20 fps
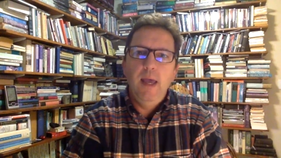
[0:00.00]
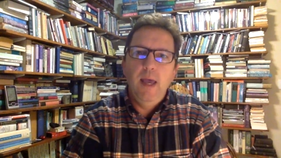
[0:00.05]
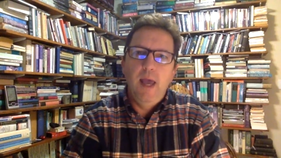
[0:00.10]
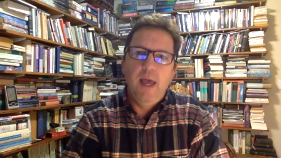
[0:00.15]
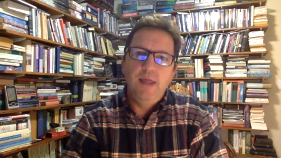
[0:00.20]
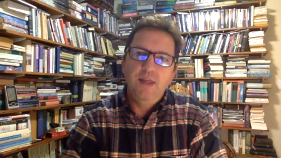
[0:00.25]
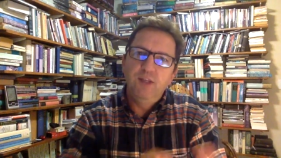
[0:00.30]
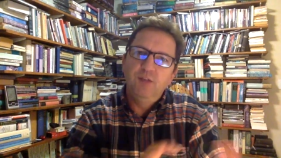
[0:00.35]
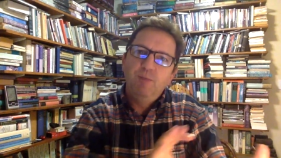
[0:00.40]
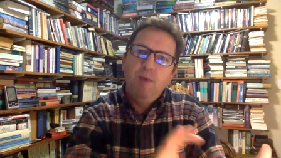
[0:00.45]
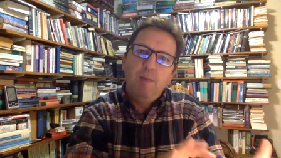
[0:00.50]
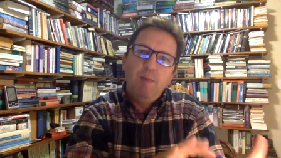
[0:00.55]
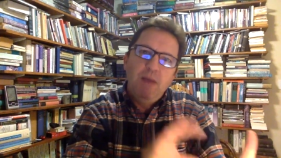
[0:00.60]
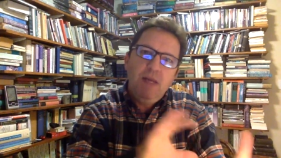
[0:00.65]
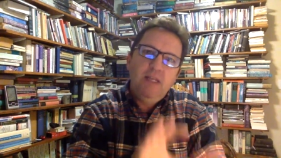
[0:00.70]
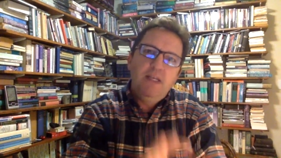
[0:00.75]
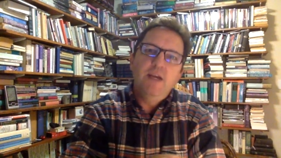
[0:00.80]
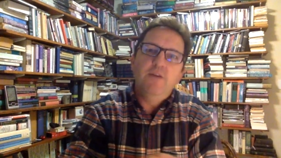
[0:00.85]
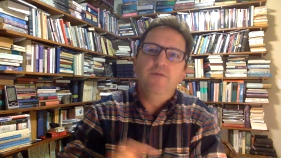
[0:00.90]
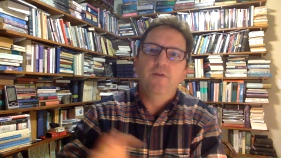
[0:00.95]
and this may be
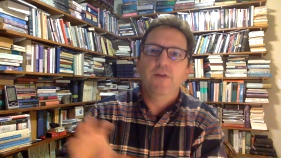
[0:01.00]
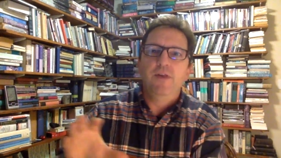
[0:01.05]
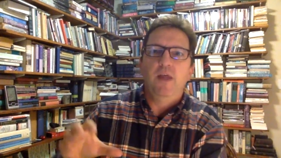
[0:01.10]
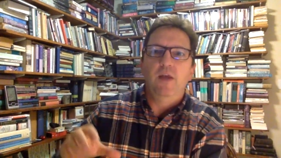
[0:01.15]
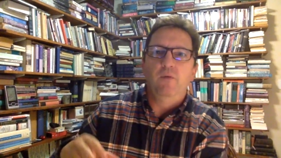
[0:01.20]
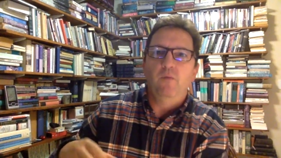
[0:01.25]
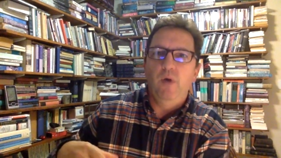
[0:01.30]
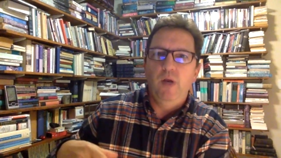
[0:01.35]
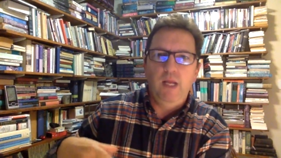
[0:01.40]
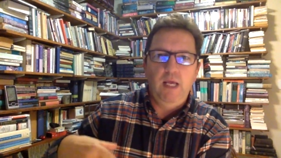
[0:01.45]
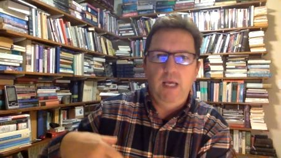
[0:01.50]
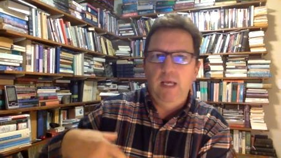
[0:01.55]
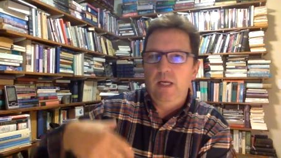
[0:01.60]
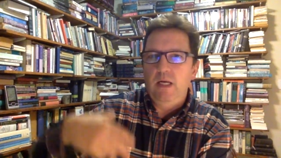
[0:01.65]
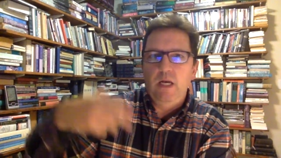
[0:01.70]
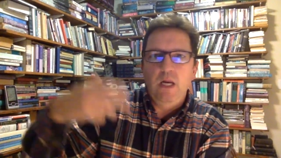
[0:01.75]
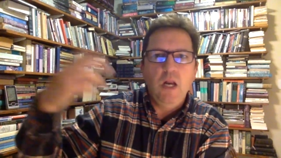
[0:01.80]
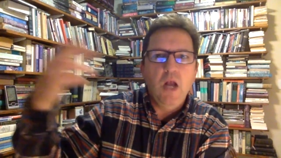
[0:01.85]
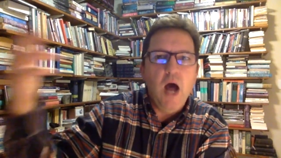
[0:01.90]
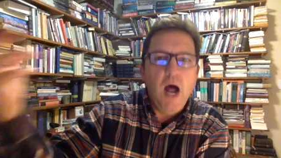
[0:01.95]
different than what a
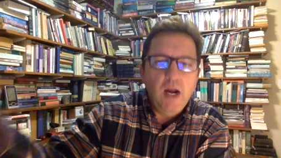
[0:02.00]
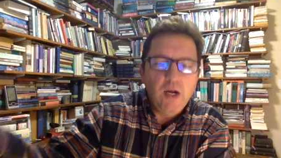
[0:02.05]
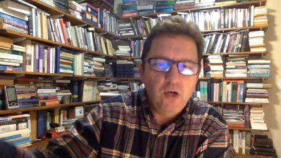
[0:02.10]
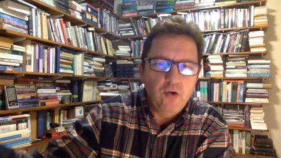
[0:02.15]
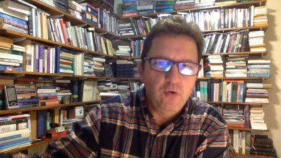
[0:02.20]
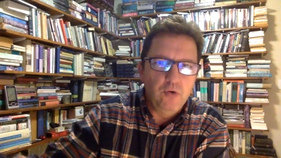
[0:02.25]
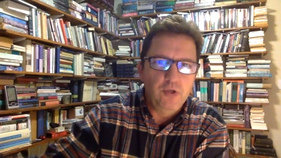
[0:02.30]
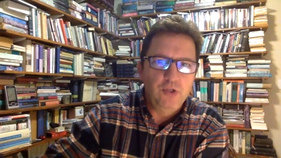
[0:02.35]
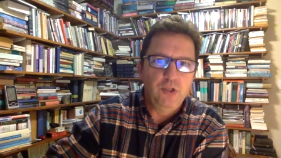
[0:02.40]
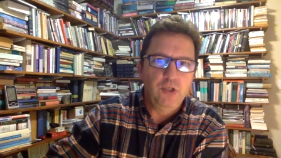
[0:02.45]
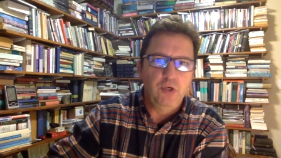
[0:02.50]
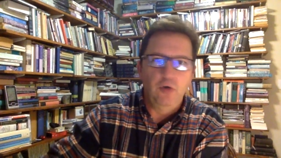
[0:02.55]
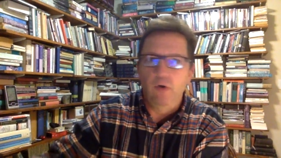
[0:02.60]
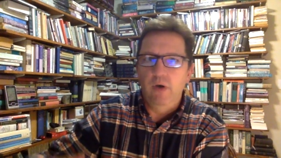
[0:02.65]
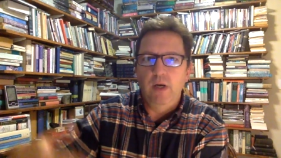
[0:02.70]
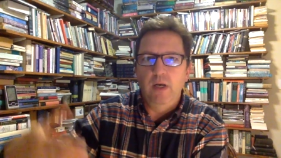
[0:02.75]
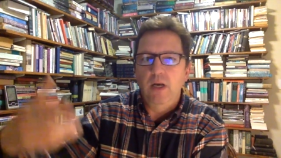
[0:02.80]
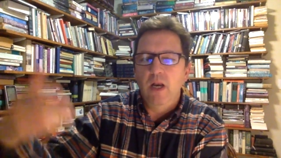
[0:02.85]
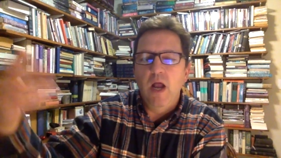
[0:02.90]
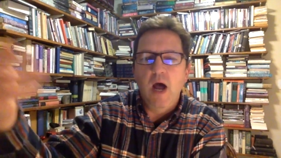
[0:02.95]
non-Christian or
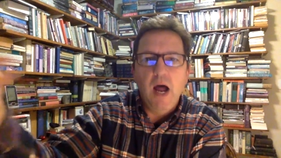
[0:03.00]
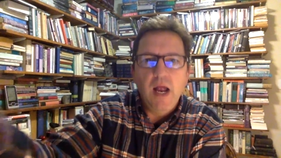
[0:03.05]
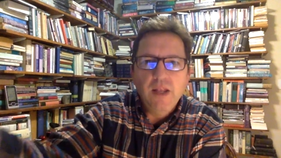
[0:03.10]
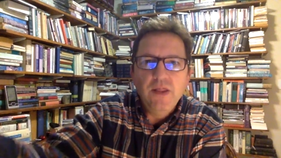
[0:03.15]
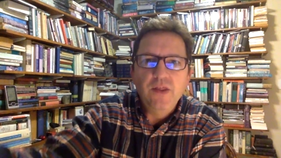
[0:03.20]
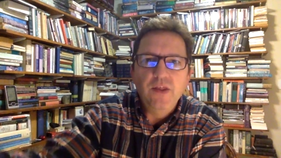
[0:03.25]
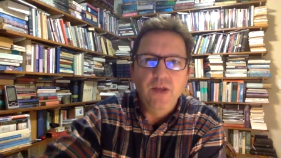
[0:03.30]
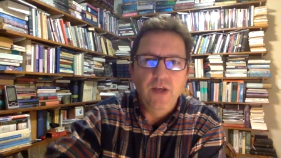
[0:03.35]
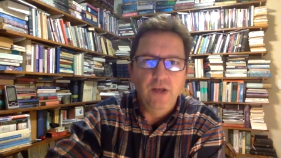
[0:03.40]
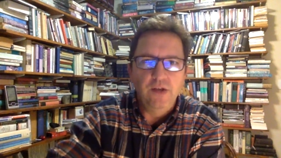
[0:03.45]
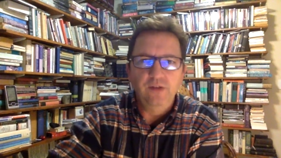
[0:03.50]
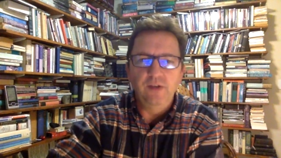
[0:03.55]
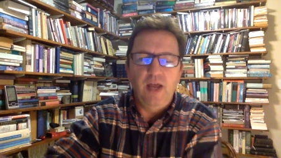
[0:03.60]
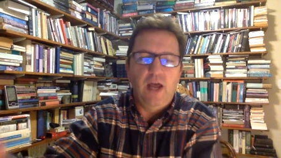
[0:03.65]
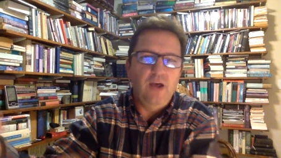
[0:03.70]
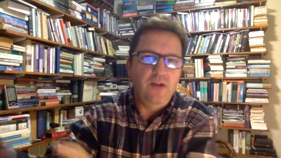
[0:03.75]
a non-theist, how